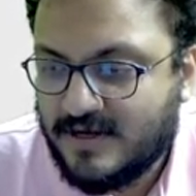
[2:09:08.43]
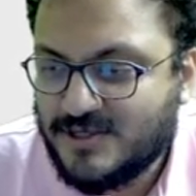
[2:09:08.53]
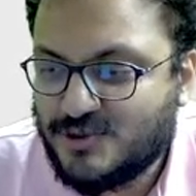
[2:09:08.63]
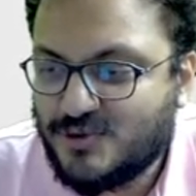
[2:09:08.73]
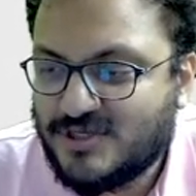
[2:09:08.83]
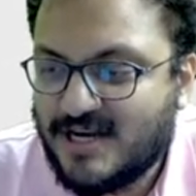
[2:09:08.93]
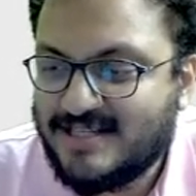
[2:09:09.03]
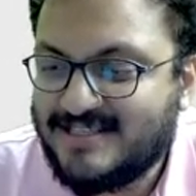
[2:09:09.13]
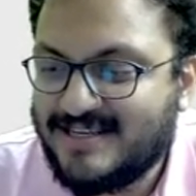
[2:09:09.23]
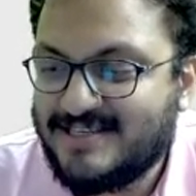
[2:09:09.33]
Shushant
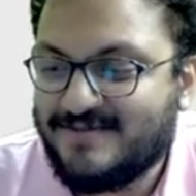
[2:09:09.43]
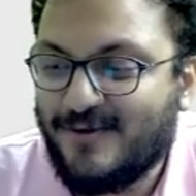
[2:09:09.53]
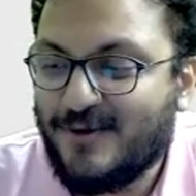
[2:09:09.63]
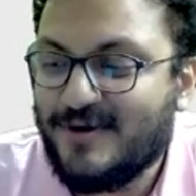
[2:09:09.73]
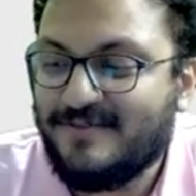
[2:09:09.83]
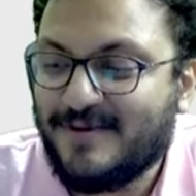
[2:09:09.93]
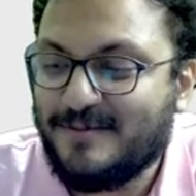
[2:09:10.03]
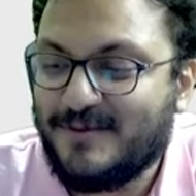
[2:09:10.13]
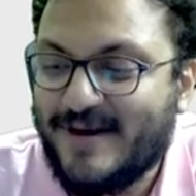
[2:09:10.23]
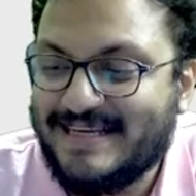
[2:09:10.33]
says following from
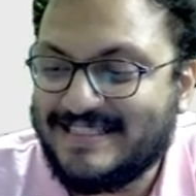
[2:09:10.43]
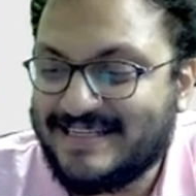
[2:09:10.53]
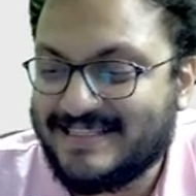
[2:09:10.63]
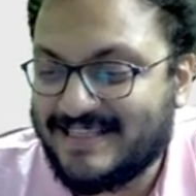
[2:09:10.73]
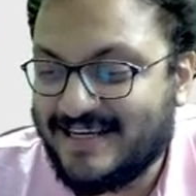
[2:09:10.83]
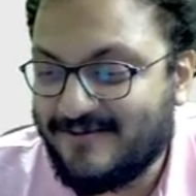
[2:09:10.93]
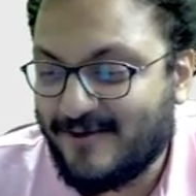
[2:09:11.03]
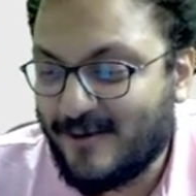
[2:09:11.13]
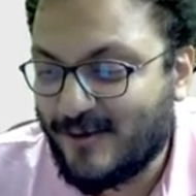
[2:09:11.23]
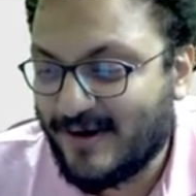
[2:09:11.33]
2016
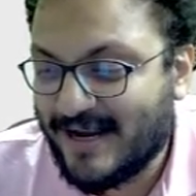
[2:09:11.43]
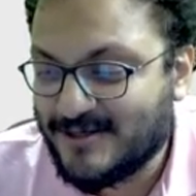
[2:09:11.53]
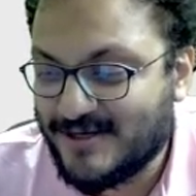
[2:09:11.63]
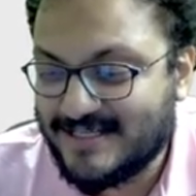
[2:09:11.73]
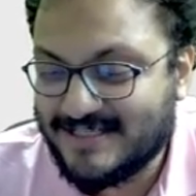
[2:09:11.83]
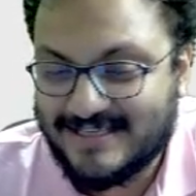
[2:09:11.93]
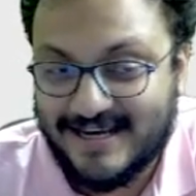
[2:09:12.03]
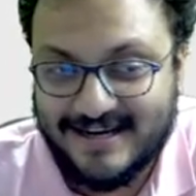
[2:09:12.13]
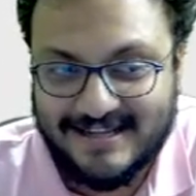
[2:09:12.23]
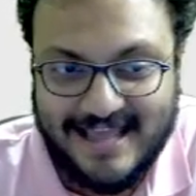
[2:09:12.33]
wow congratulations
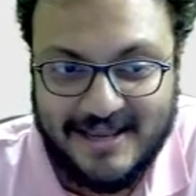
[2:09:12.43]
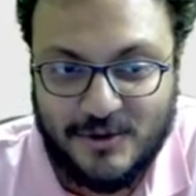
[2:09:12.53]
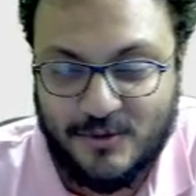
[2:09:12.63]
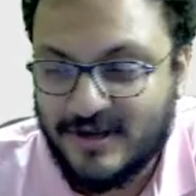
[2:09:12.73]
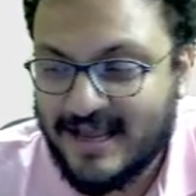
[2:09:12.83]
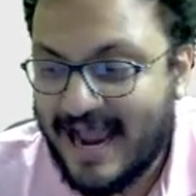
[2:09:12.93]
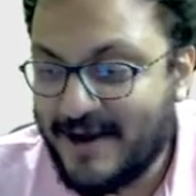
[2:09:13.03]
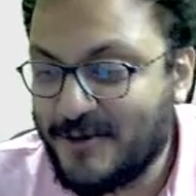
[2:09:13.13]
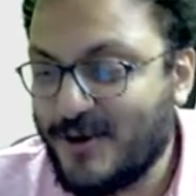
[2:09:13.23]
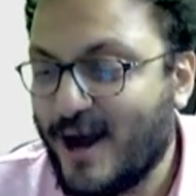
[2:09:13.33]
Sagar thank you I
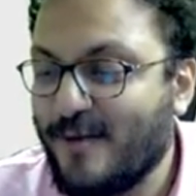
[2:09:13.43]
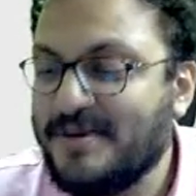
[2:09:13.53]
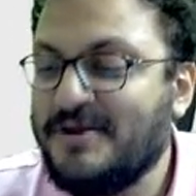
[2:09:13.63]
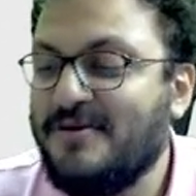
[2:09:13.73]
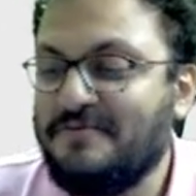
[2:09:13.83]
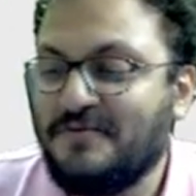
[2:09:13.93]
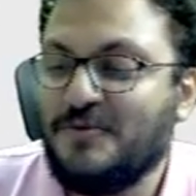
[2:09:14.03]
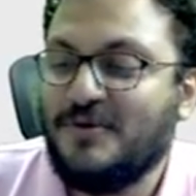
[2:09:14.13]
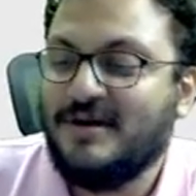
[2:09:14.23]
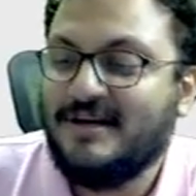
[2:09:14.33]
don't know how many of
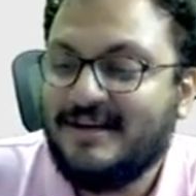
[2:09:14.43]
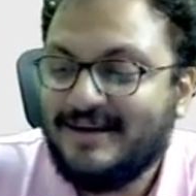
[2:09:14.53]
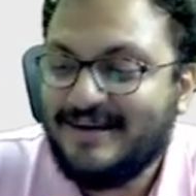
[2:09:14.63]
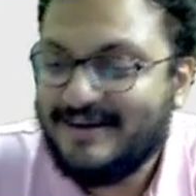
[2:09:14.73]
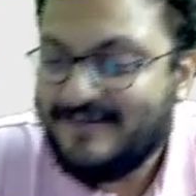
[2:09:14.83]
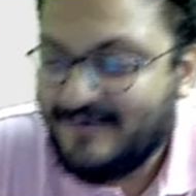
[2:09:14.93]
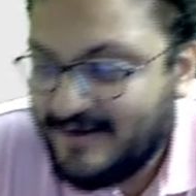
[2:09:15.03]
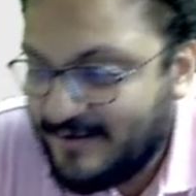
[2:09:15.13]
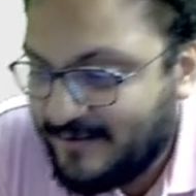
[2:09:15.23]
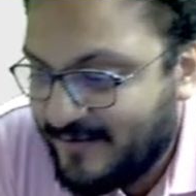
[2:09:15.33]
you
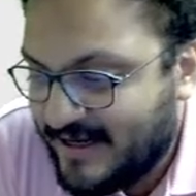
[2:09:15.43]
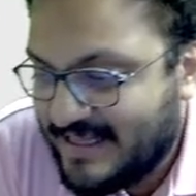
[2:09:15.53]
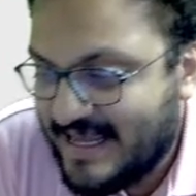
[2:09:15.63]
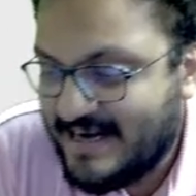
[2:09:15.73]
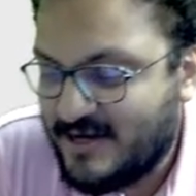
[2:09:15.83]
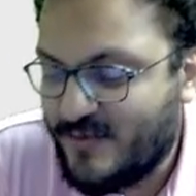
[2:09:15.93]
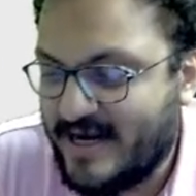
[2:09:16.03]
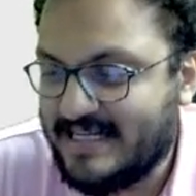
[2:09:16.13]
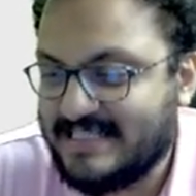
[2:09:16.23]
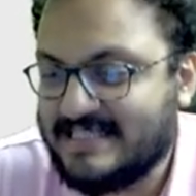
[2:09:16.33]
uh, were there in
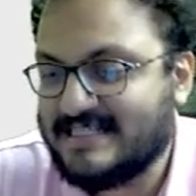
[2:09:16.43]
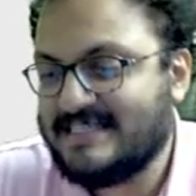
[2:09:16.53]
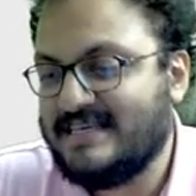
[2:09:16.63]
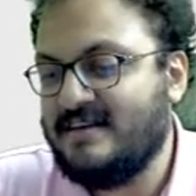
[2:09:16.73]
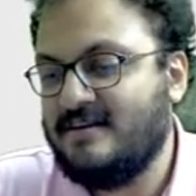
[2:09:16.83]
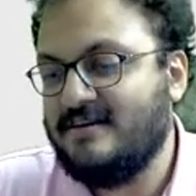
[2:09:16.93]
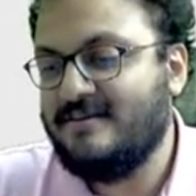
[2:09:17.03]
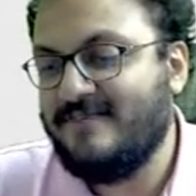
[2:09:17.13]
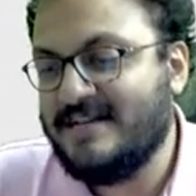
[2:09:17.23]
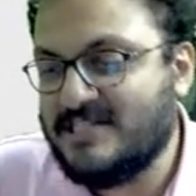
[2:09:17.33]
2016
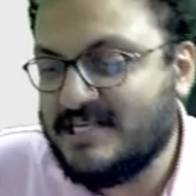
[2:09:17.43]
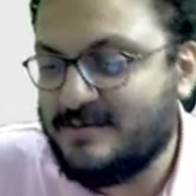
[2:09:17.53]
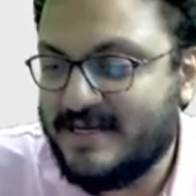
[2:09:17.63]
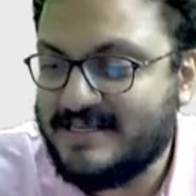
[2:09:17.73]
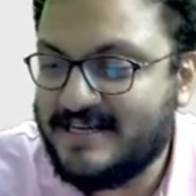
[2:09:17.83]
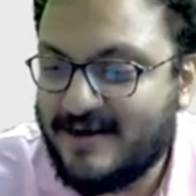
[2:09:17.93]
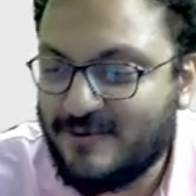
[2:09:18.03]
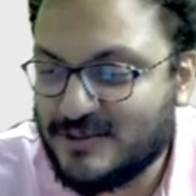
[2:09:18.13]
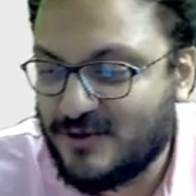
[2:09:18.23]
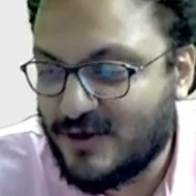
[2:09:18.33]
when ChessBase India
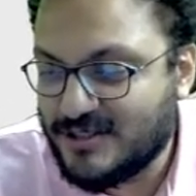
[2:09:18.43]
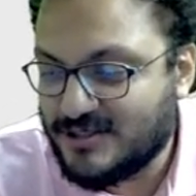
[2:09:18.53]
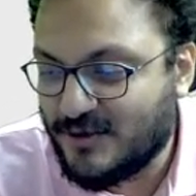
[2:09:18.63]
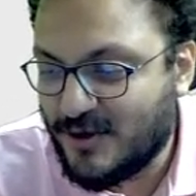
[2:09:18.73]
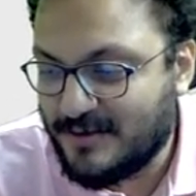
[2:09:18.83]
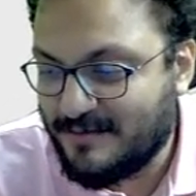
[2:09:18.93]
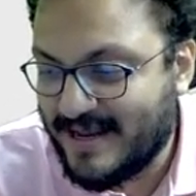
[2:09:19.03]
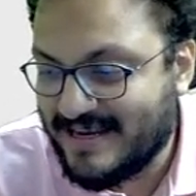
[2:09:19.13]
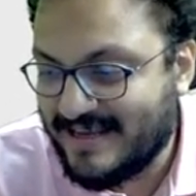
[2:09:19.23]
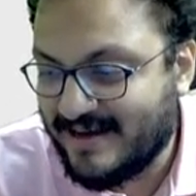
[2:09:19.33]
was launched not
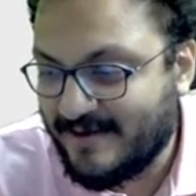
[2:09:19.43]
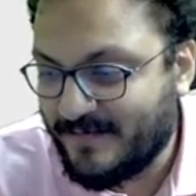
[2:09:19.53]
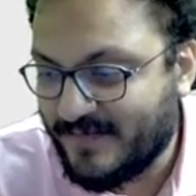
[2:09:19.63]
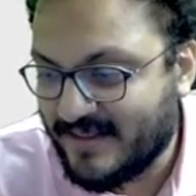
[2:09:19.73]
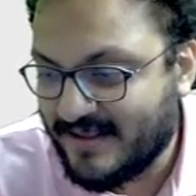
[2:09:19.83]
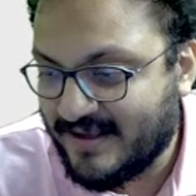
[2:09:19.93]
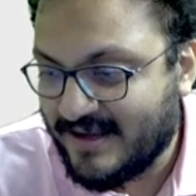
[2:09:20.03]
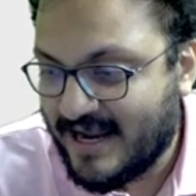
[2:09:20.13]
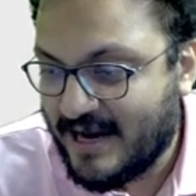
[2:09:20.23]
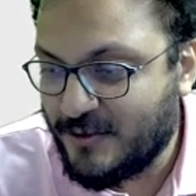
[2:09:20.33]
many yeah
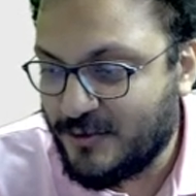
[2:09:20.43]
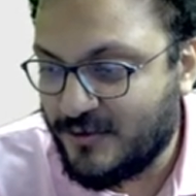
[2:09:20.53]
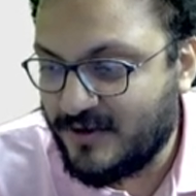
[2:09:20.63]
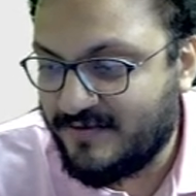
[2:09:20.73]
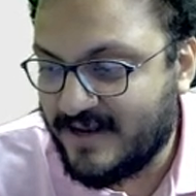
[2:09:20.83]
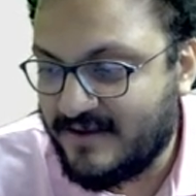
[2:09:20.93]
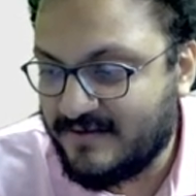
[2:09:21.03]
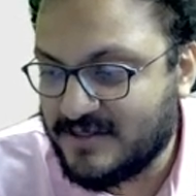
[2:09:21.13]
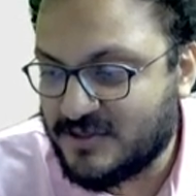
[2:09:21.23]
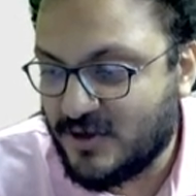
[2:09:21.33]
I don't know if
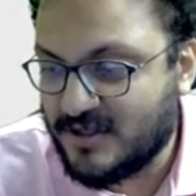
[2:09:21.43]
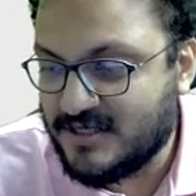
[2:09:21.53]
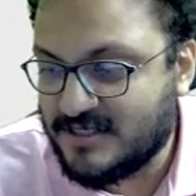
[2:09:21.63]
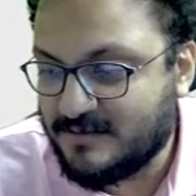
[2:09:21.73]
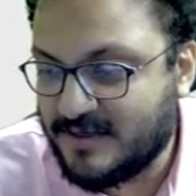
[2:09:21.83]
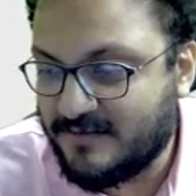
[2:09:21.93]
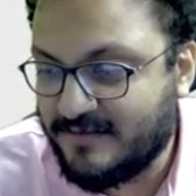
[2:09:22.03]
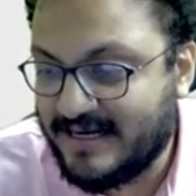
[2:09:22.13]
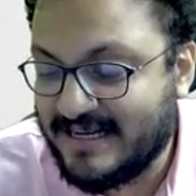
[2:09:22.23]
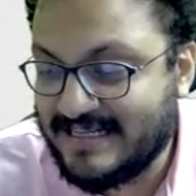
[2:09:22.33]
anyone saw this but
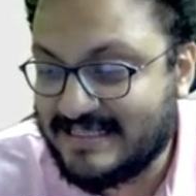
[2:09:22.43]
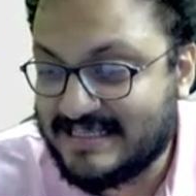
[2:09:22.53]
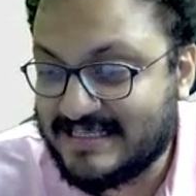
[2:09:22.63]
did."